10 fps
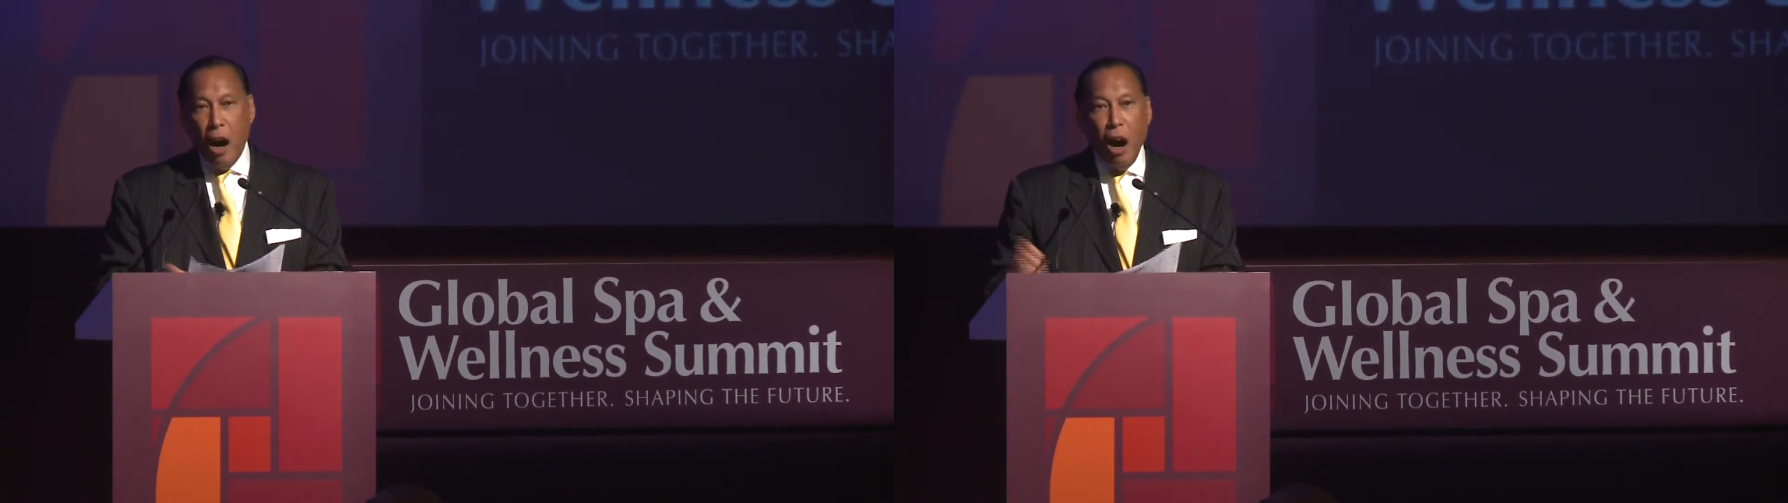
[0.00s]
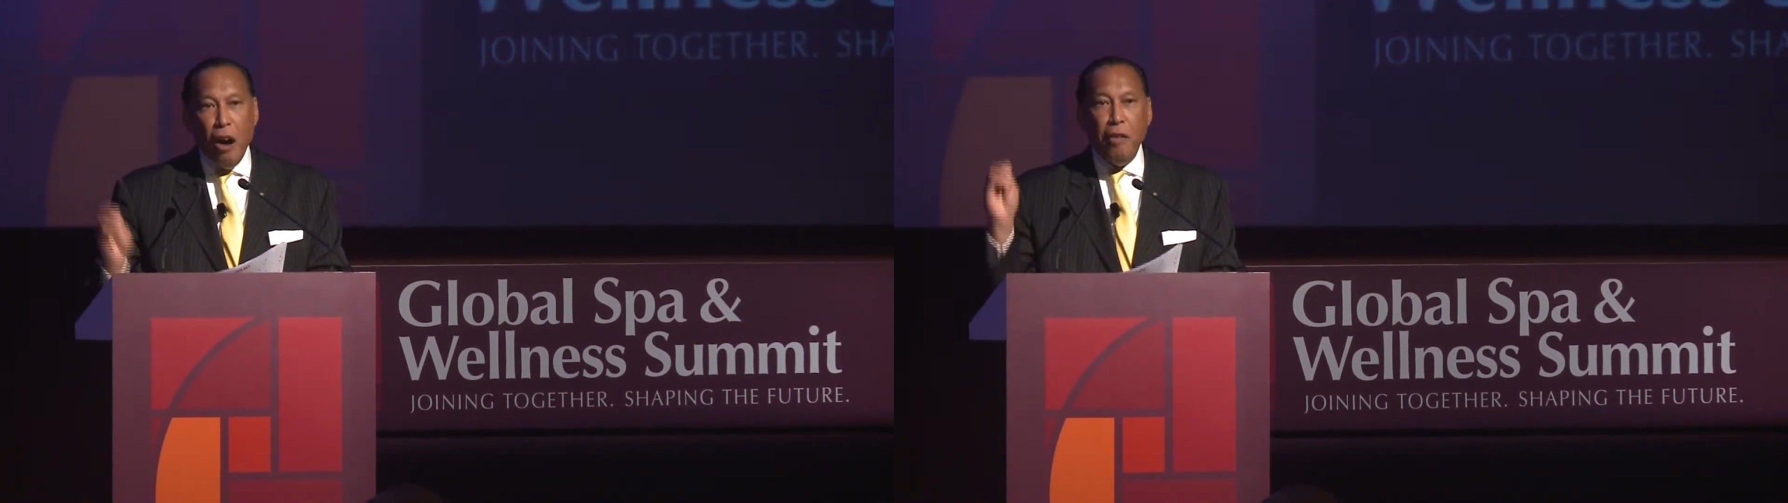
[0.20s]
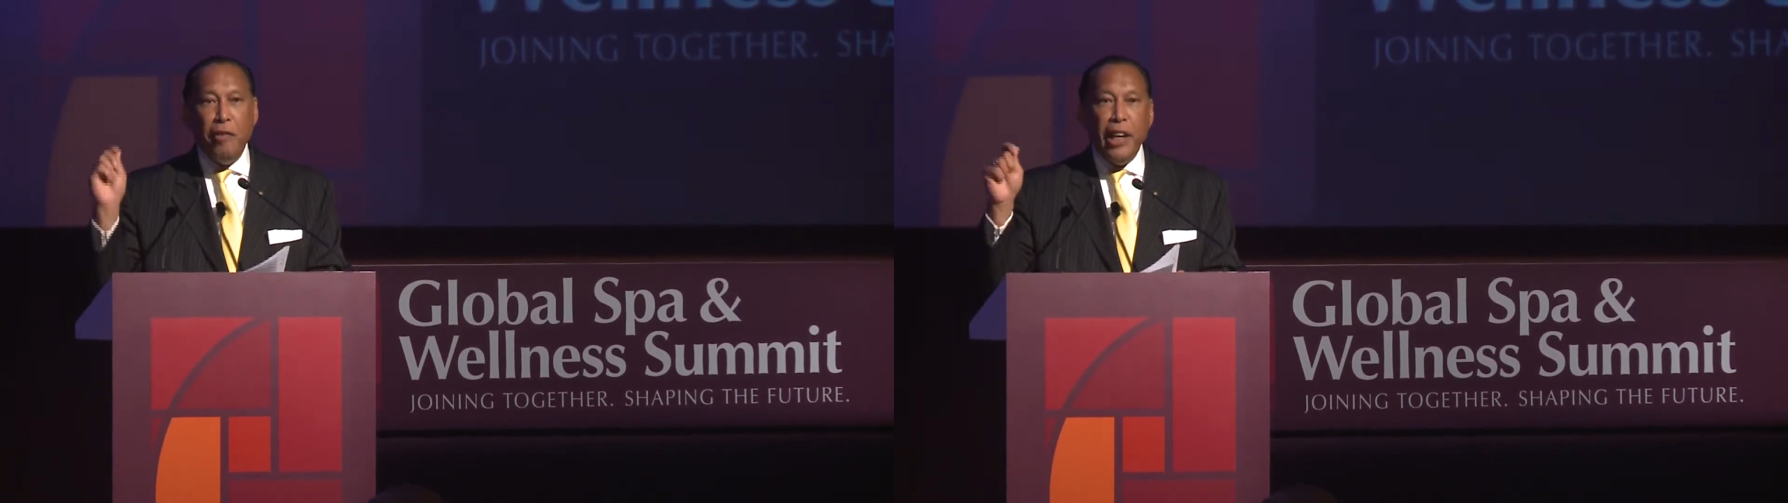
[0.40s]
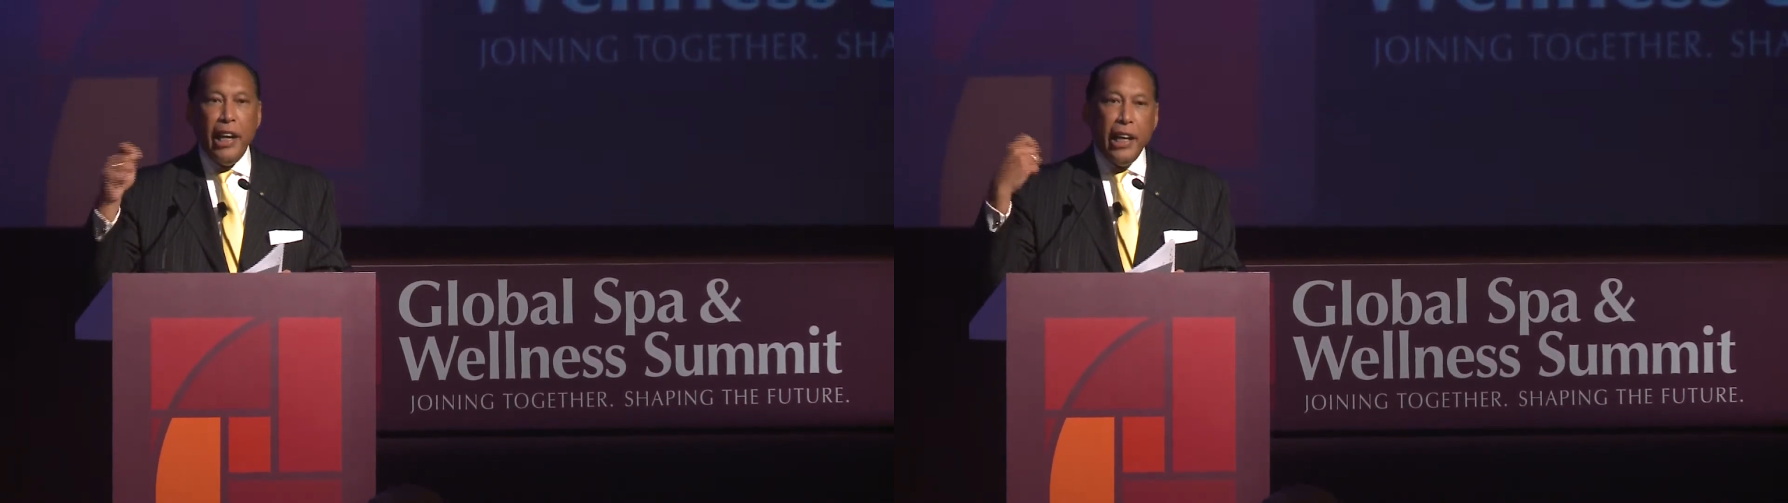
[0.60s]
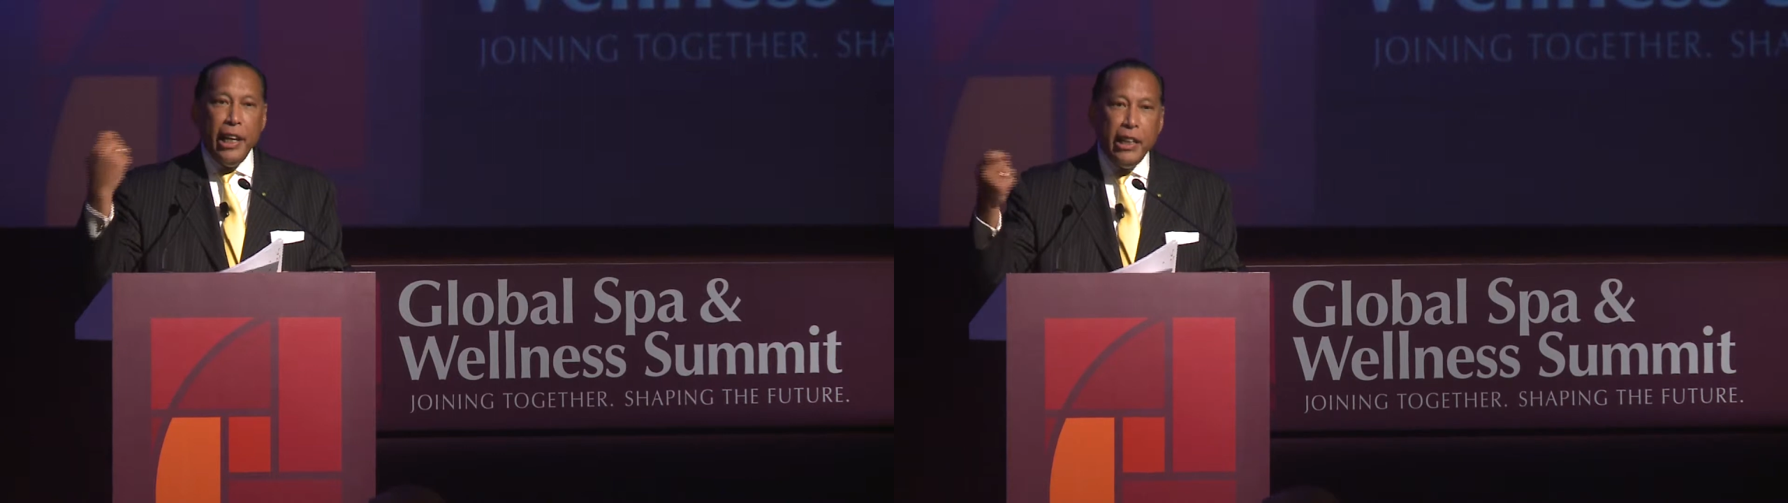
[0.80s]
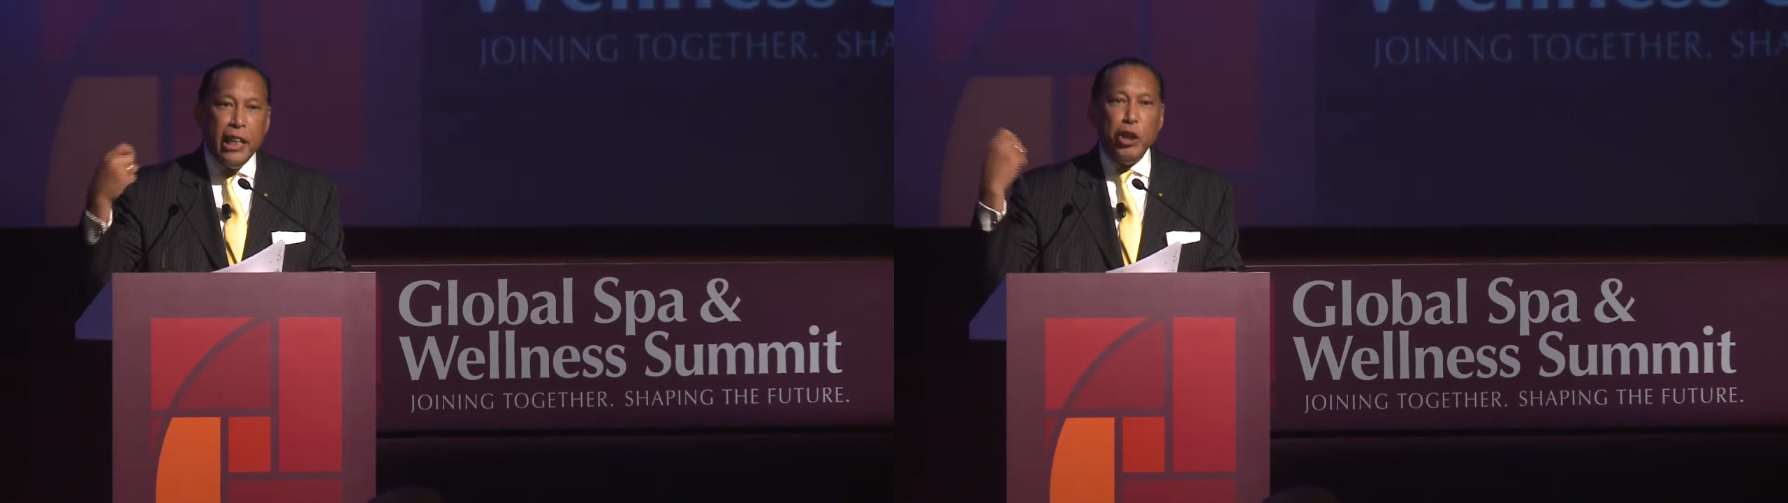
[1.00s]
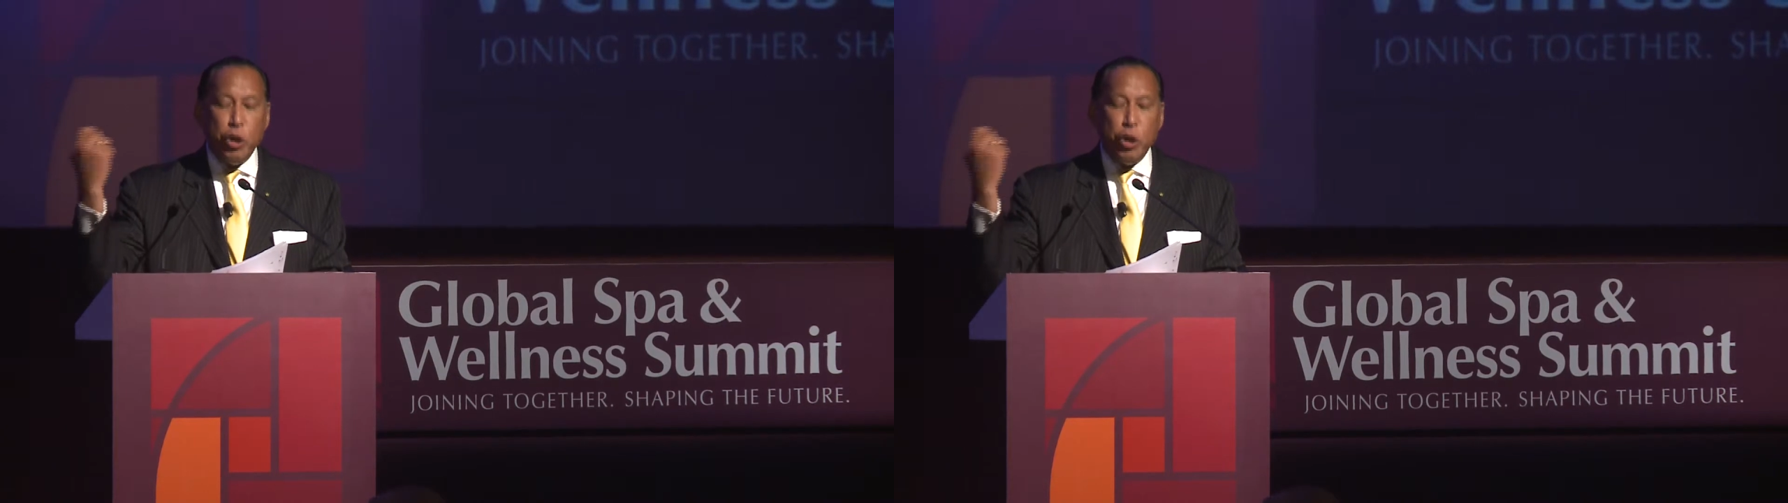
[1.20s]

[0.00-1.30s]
of Indian